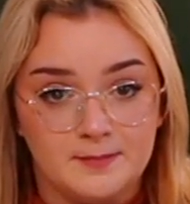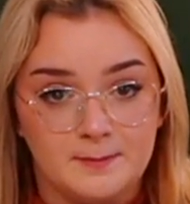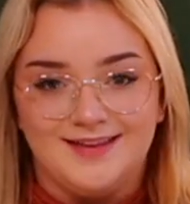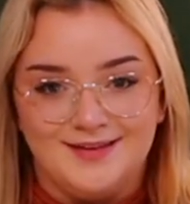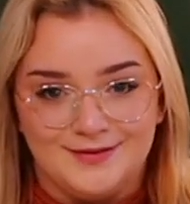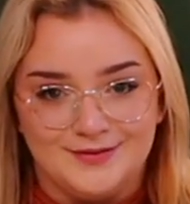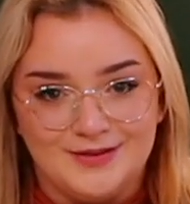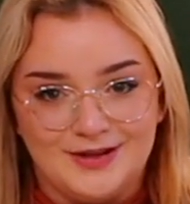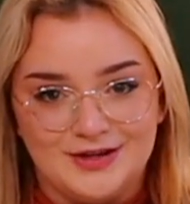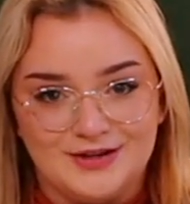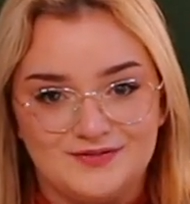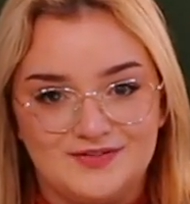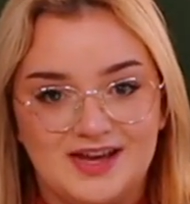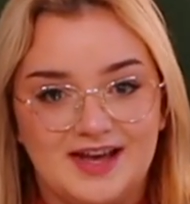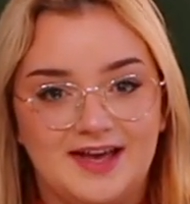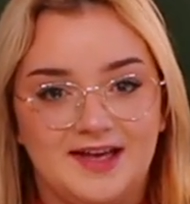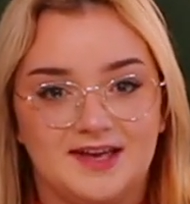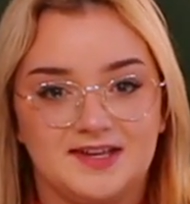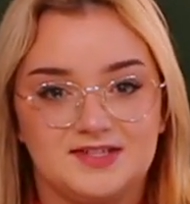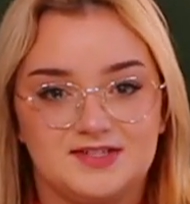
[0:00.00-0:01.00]
And a lot of that
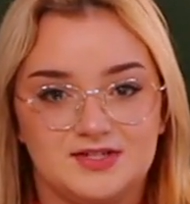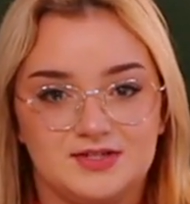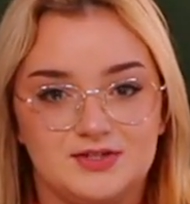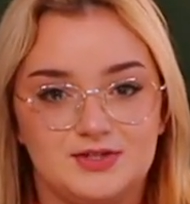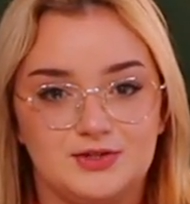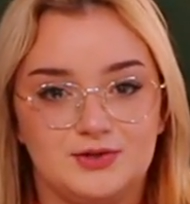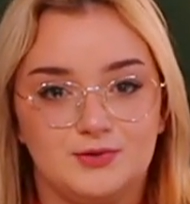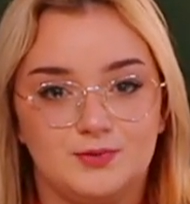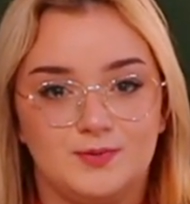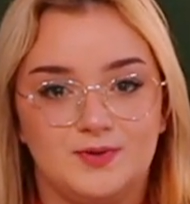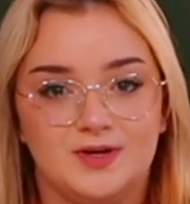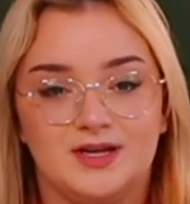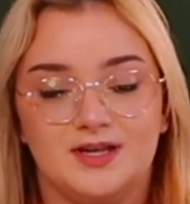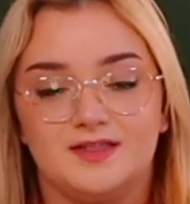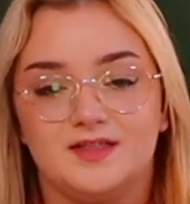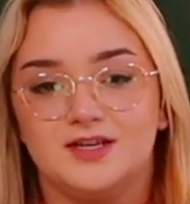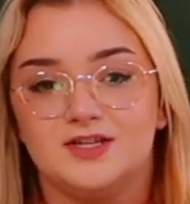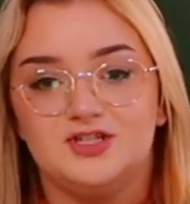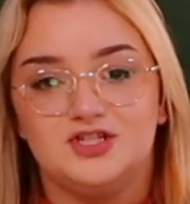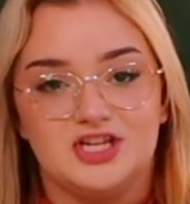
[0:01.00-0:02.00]
has to do with
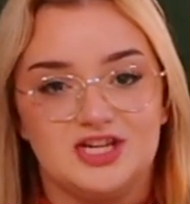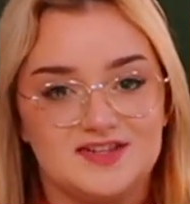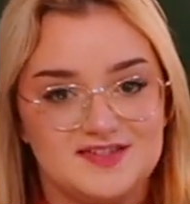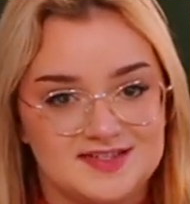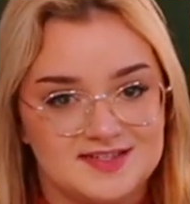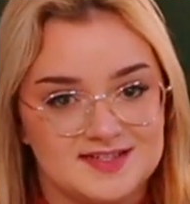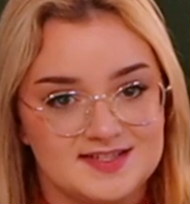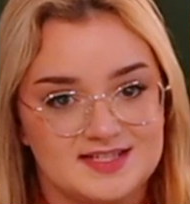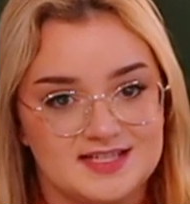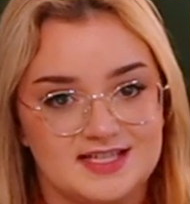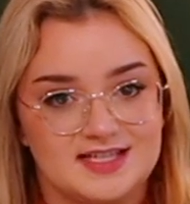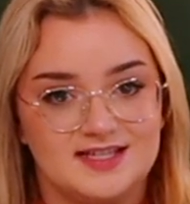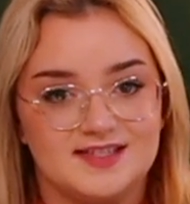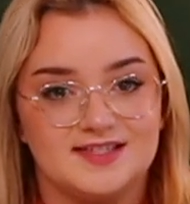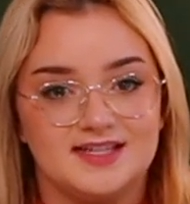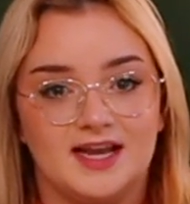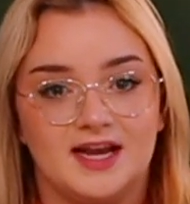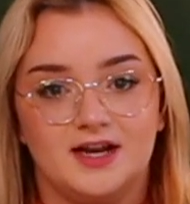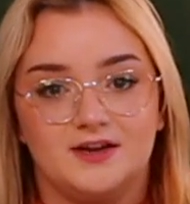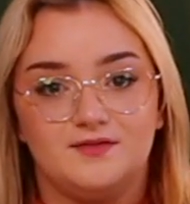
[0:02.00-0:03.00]
adjacencies
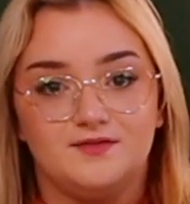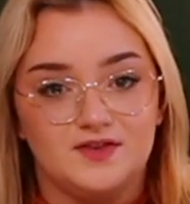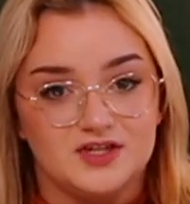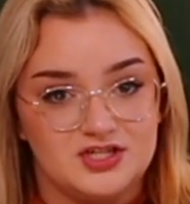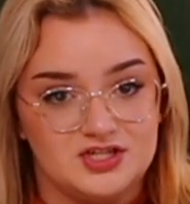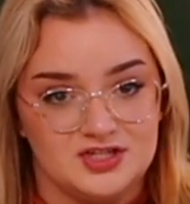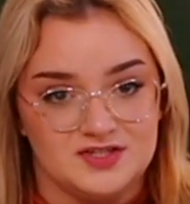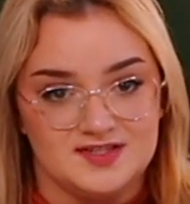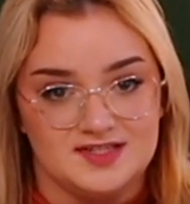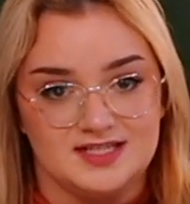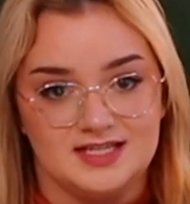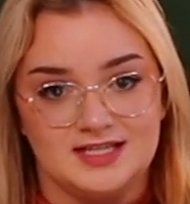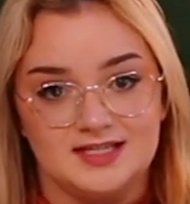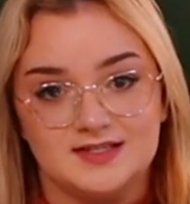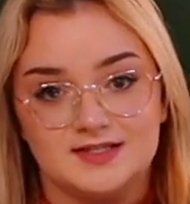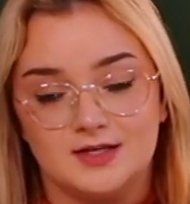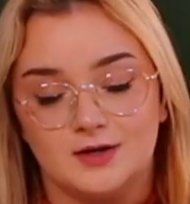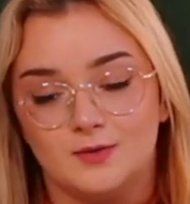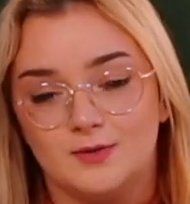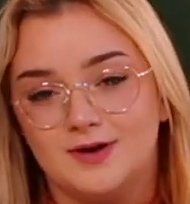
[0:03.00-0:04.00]
and efficiency.
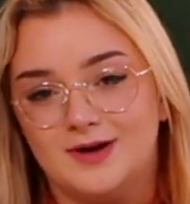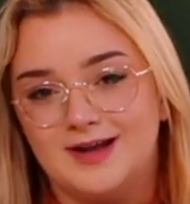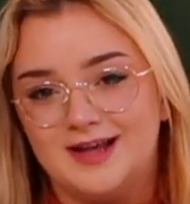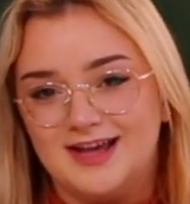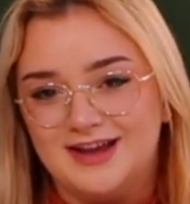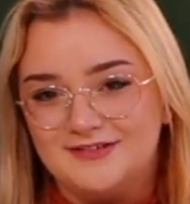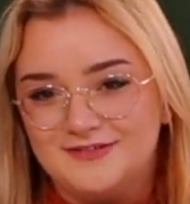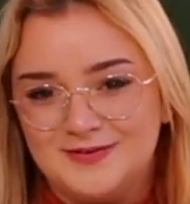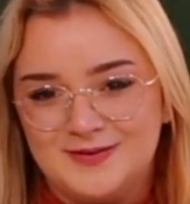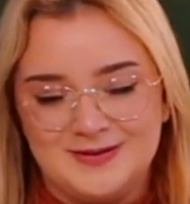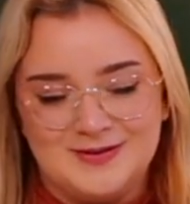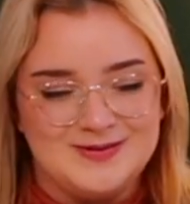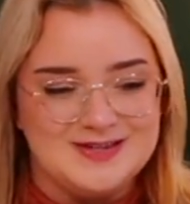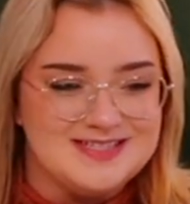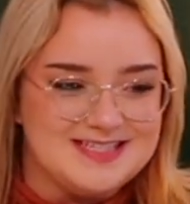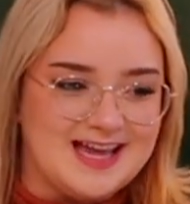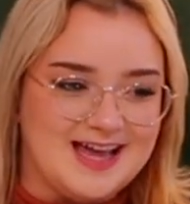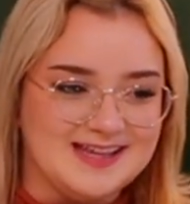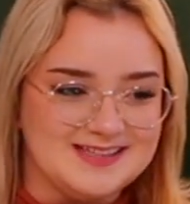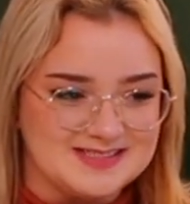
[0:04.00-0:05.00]
So everyone always
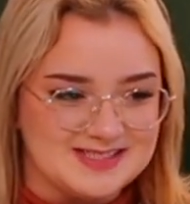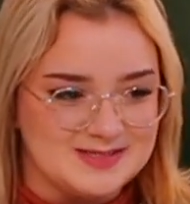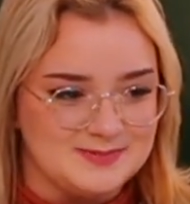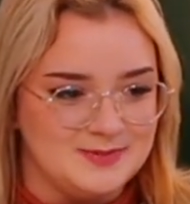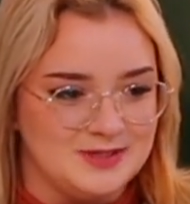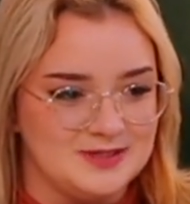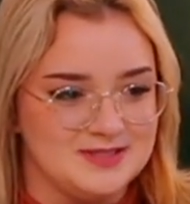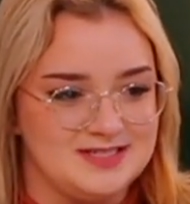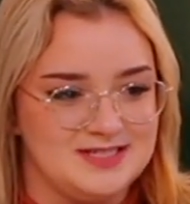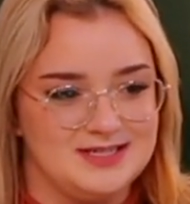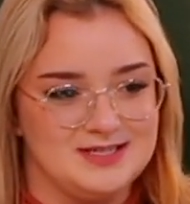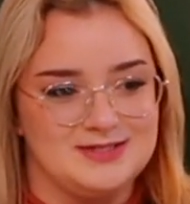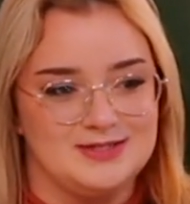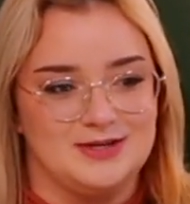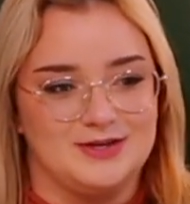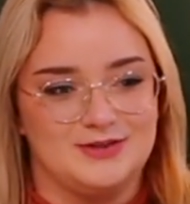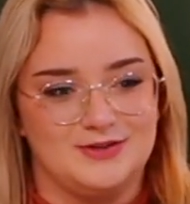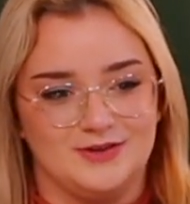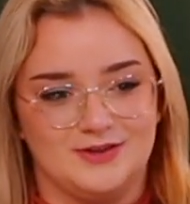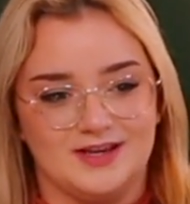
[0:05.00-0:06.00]
asks me on
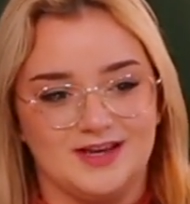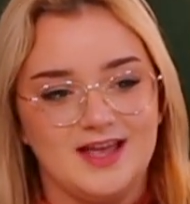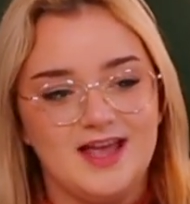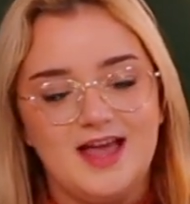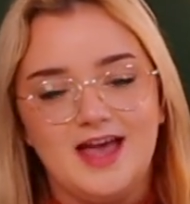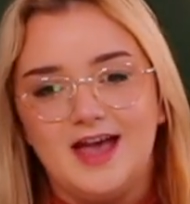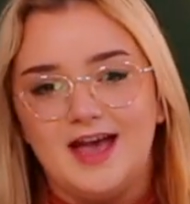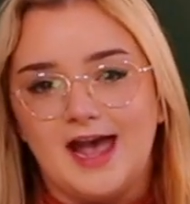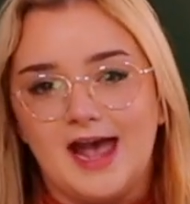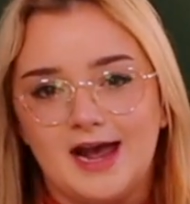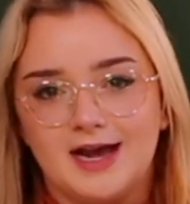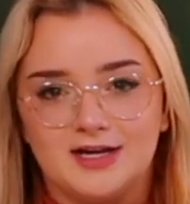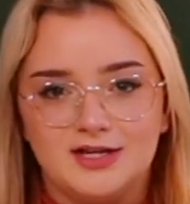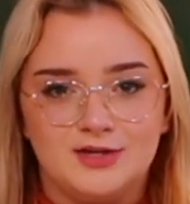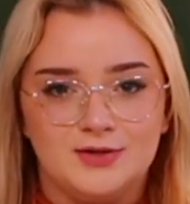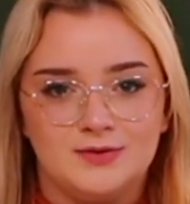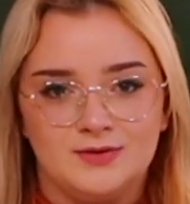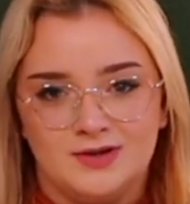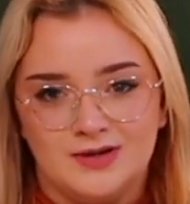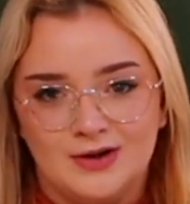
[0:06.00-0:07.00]
TikTok, they're like, how do
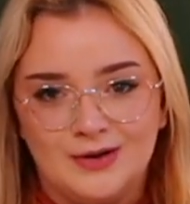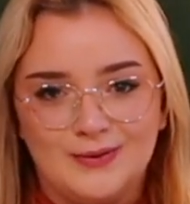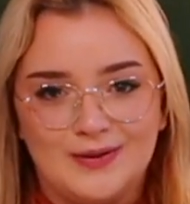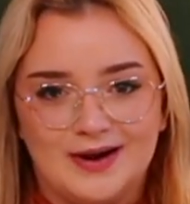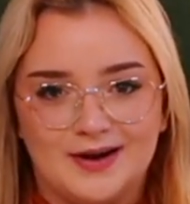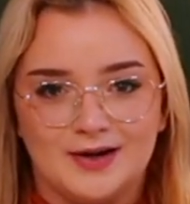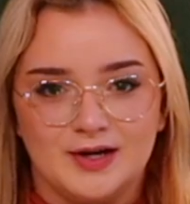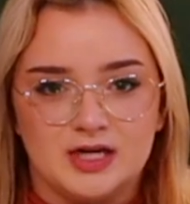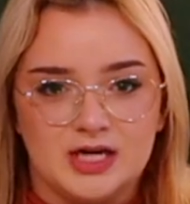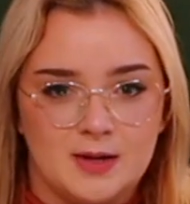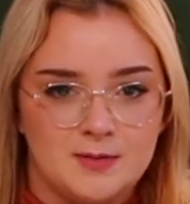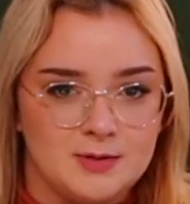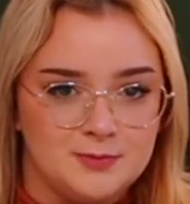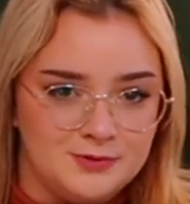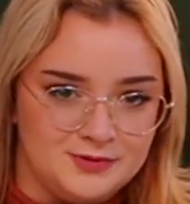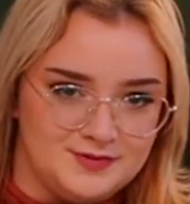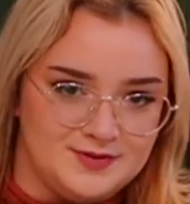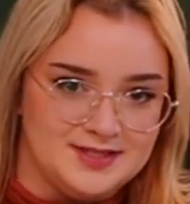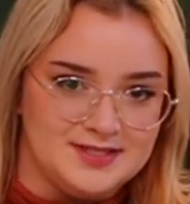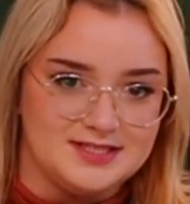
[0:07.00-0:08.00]
you know how to come up
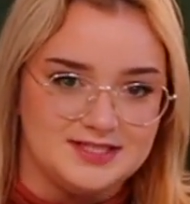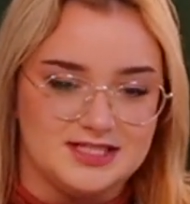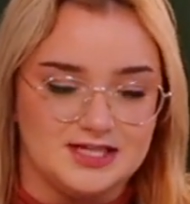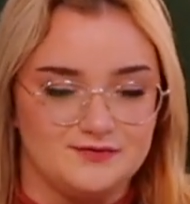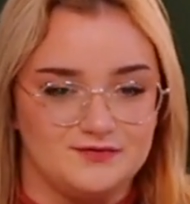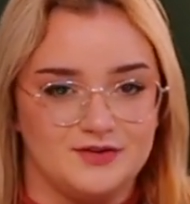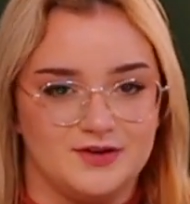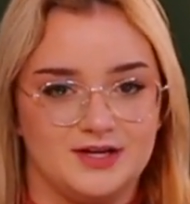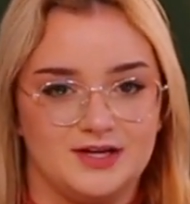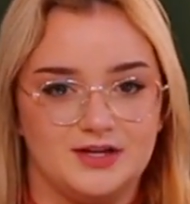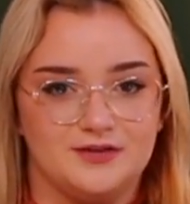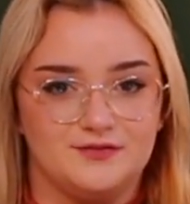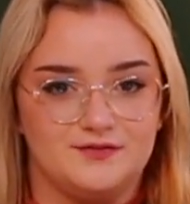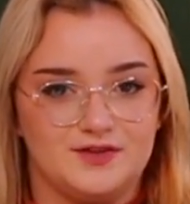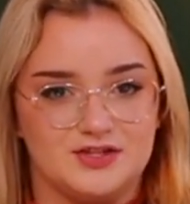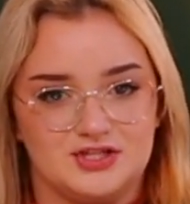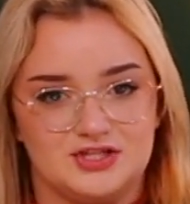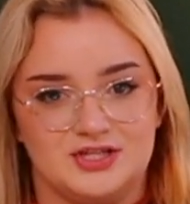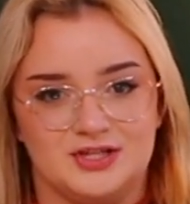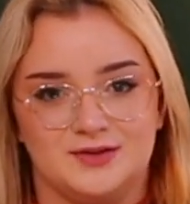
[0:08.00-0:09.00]
with these different
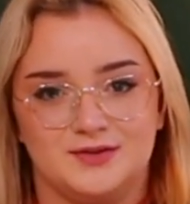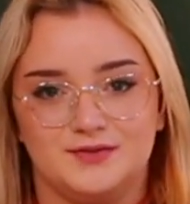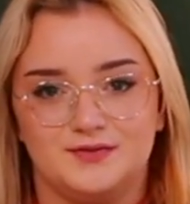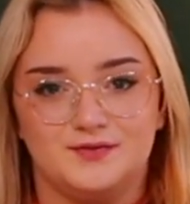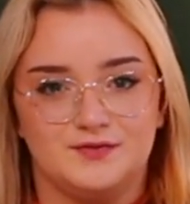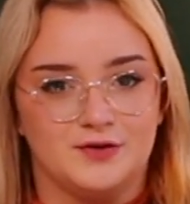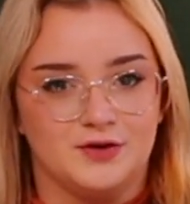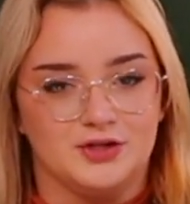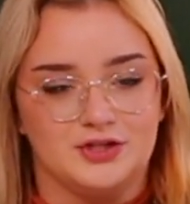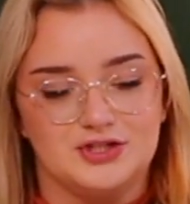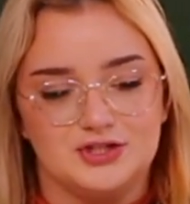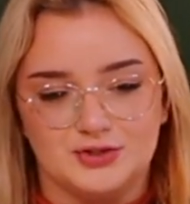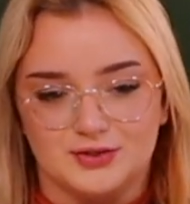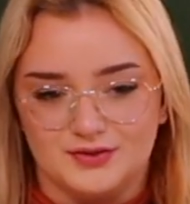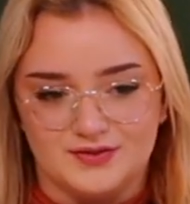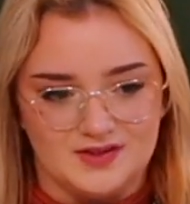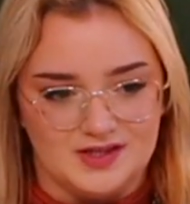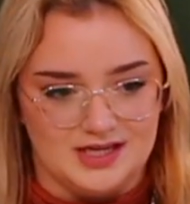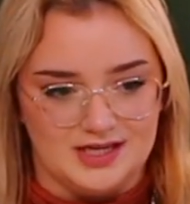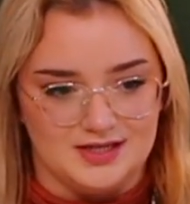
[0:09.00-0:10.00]
efficient furniture
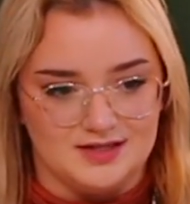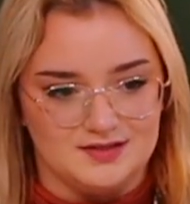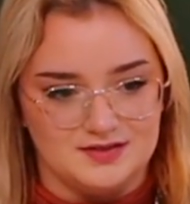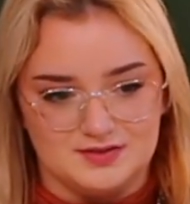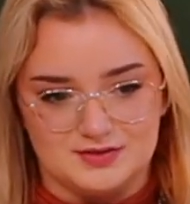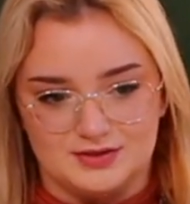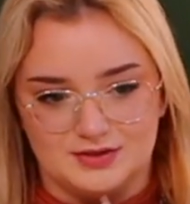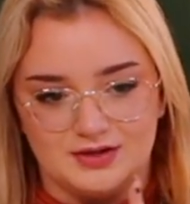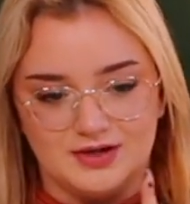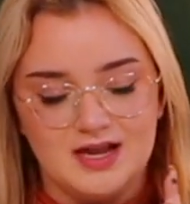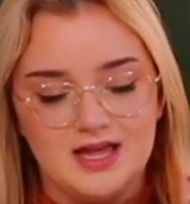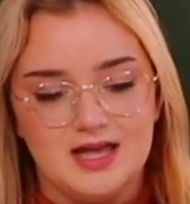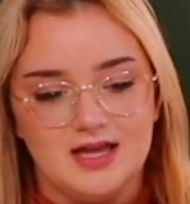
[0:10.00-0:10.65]
things or